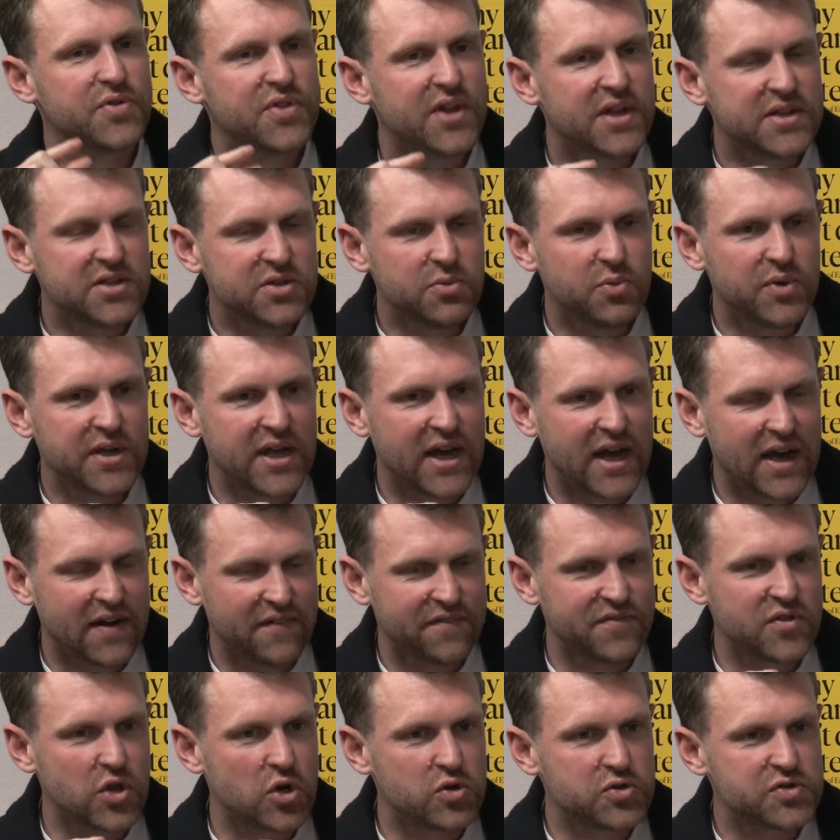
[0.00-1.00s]
then we
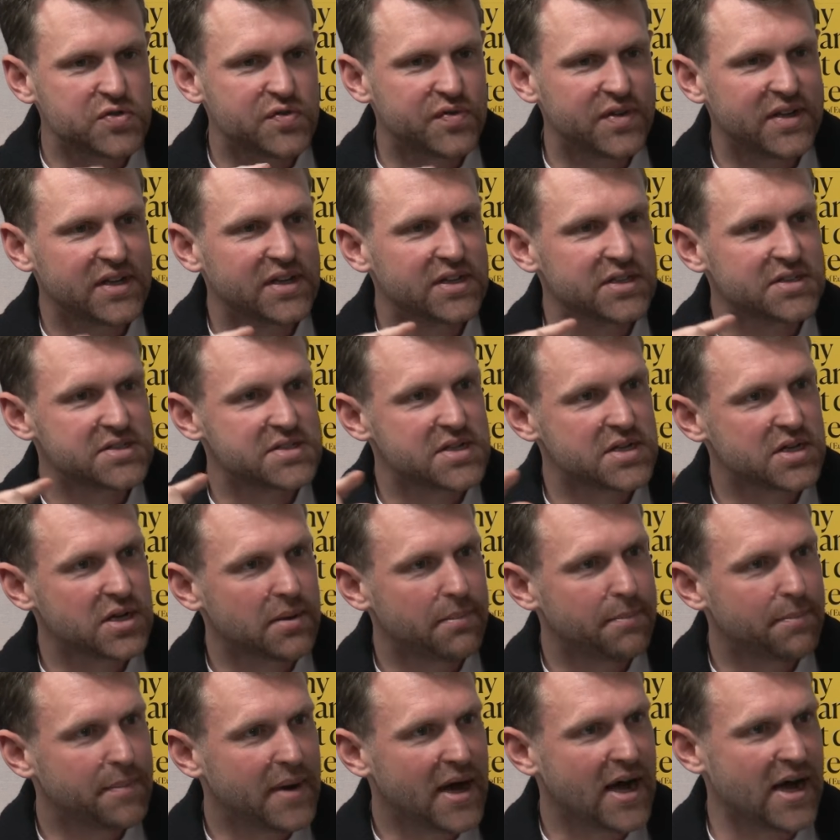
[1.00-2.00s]
have those figures that are
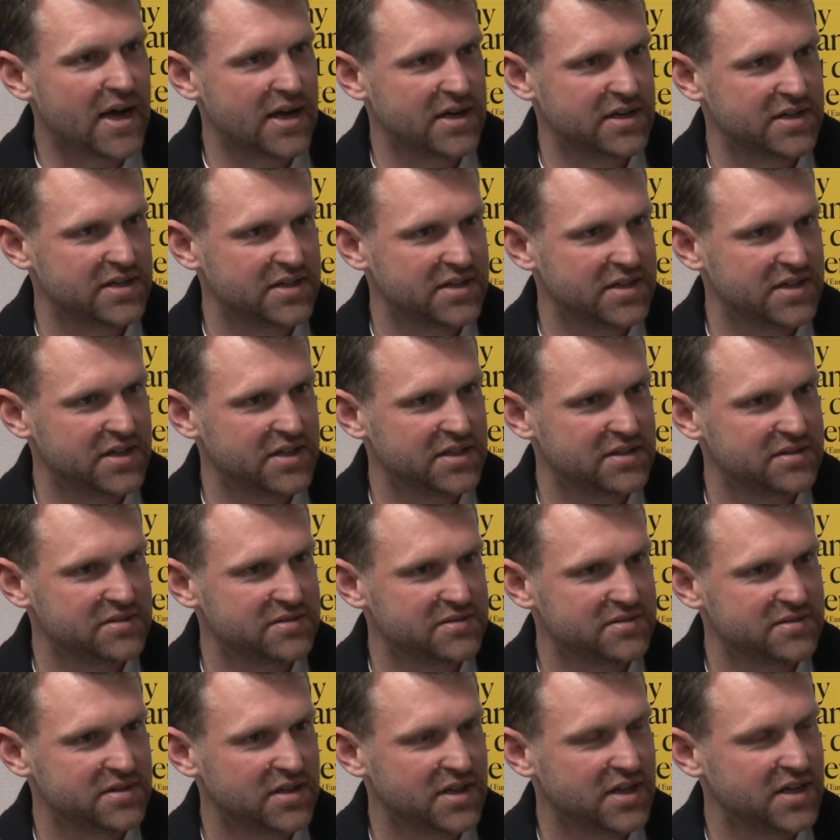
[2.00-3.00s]
back in
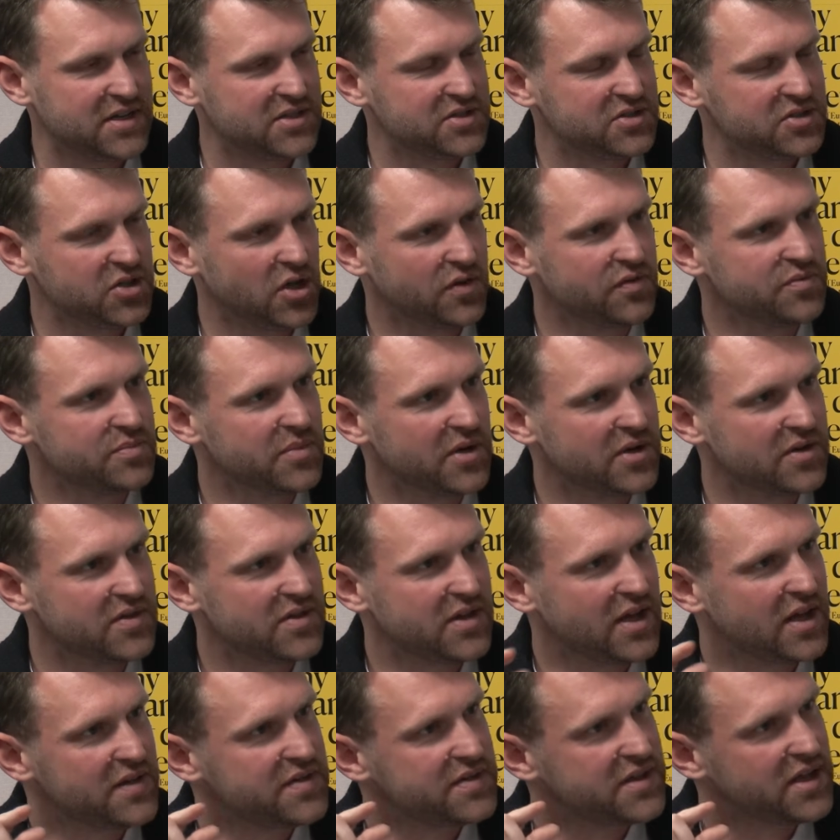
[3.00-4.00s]
government.
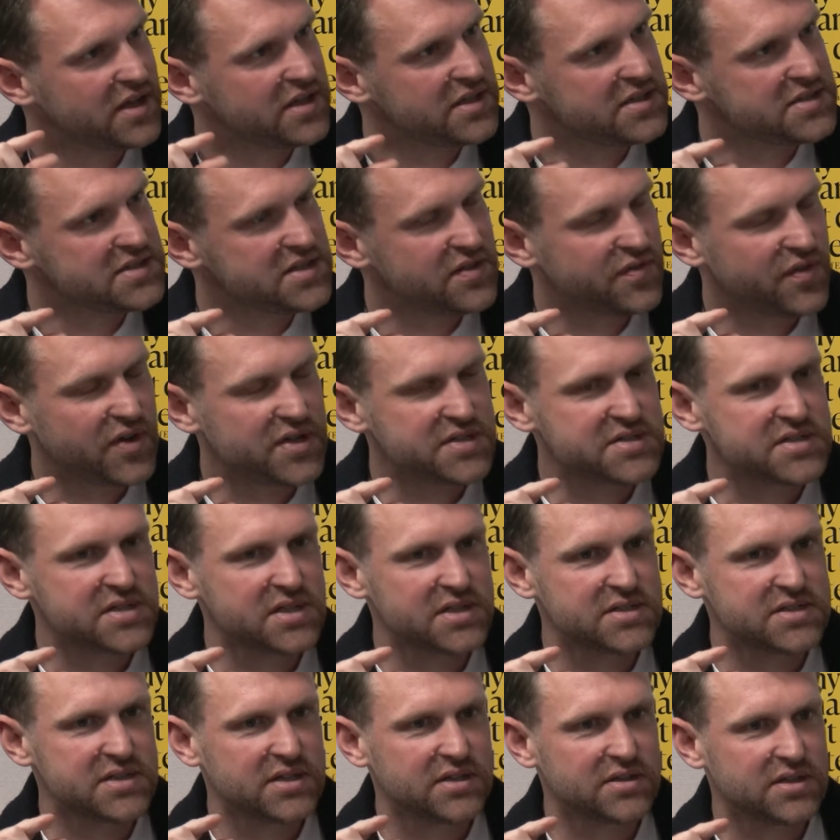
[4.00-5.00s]
And that is the
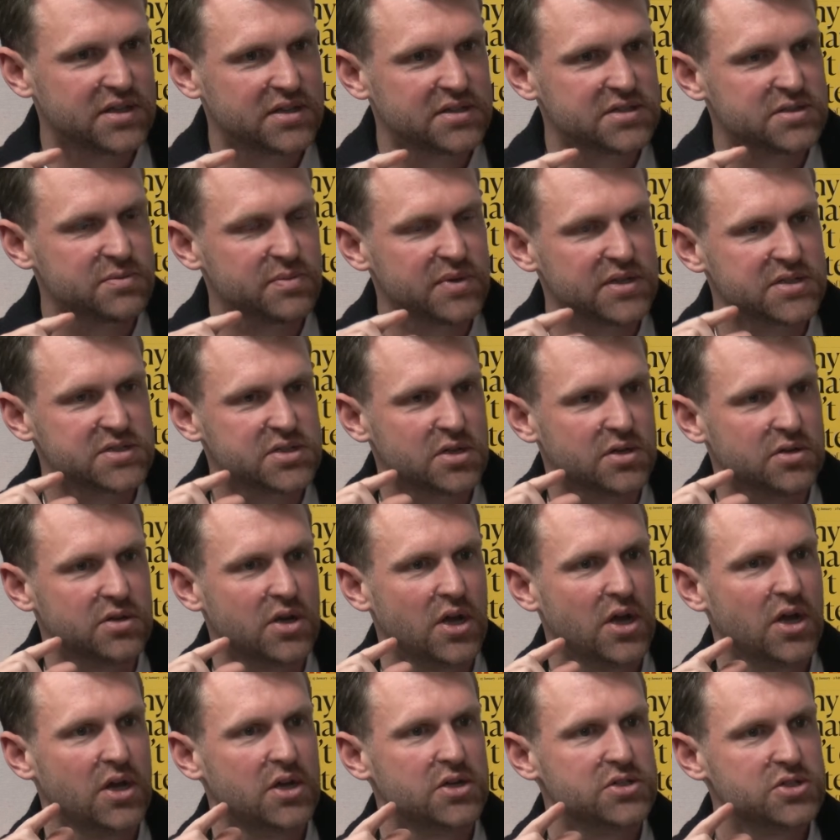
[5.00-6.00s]
fascinating thing to me. So
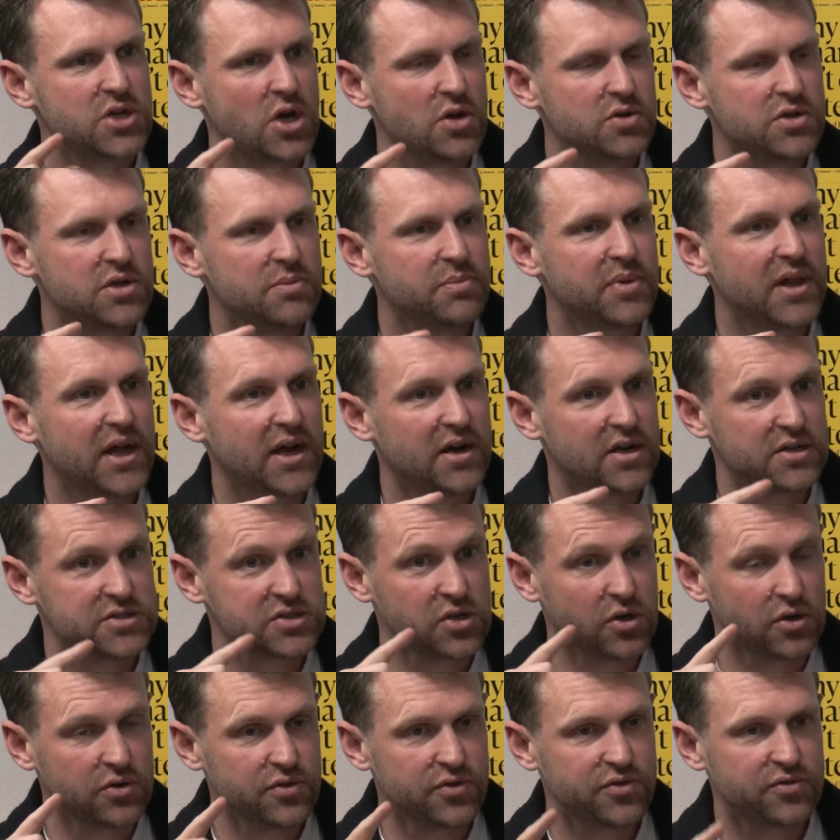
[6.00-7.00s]
Tony Blair has
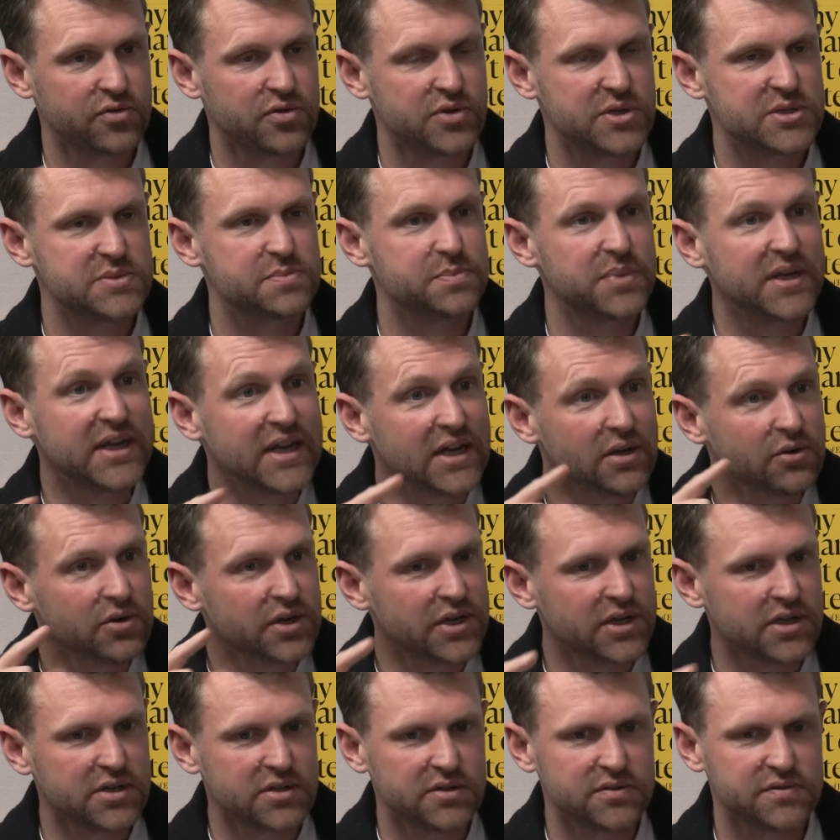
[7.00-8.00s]
gone through this
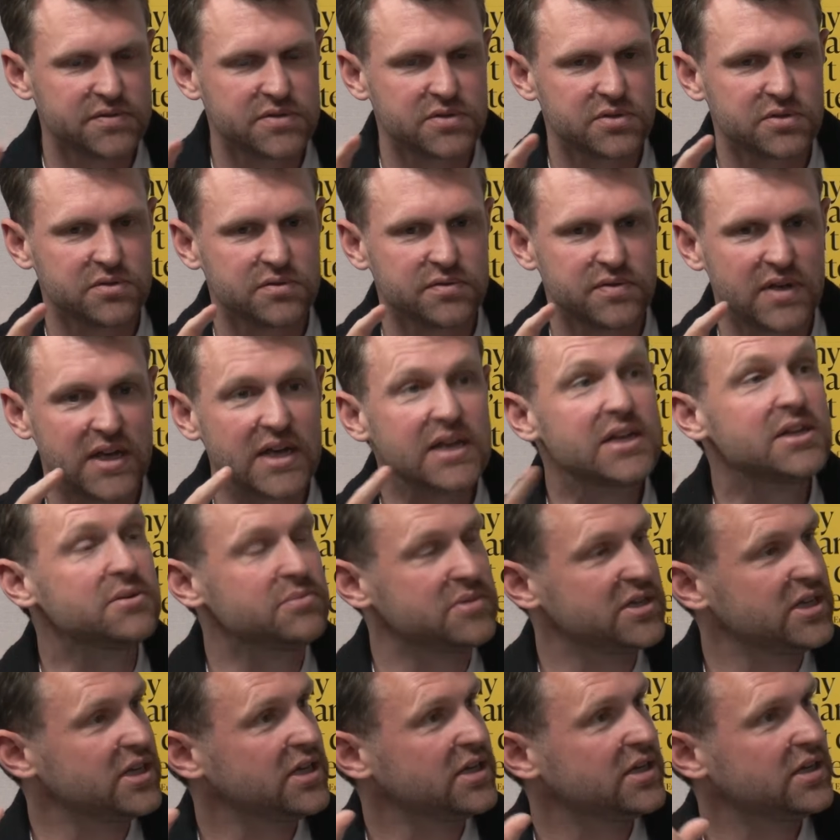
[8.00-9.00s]
period of sort of
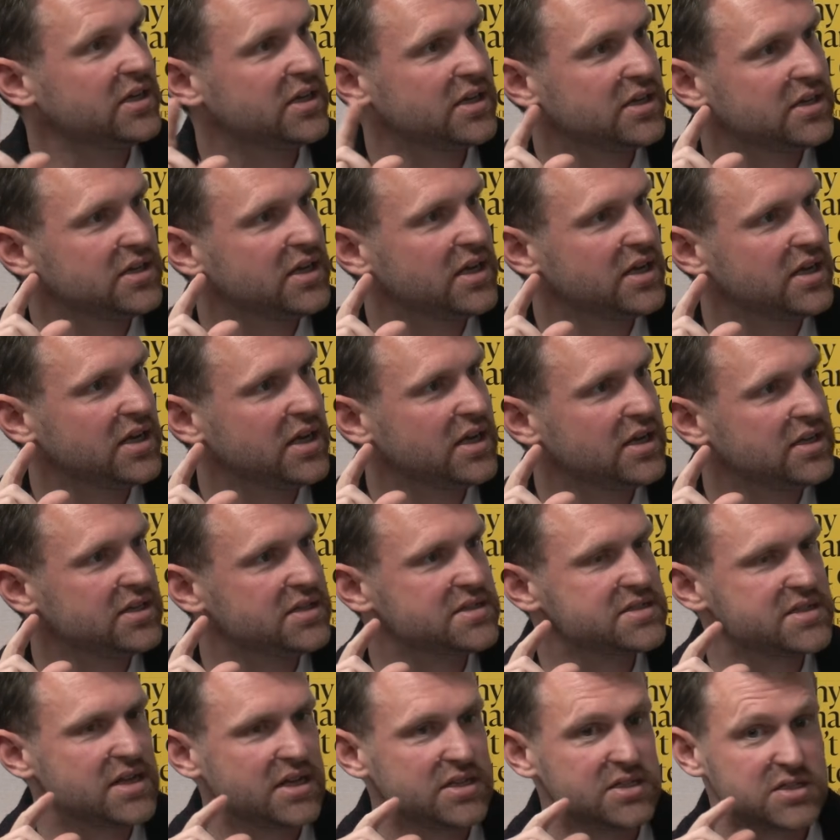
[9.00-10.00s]
ignominy in a
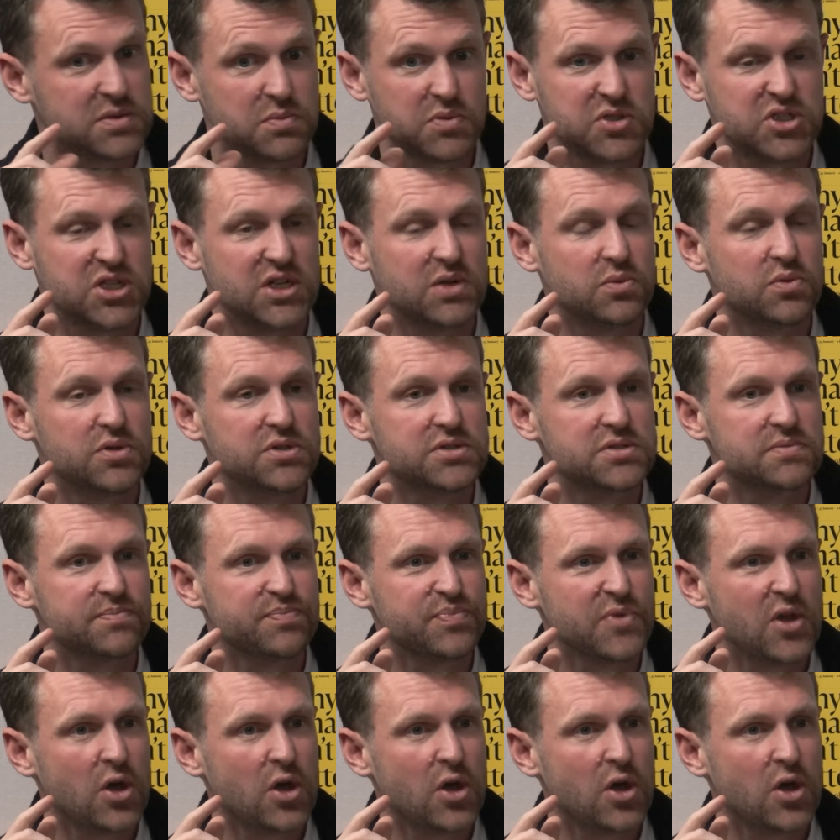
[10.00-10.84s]
sense, in which he was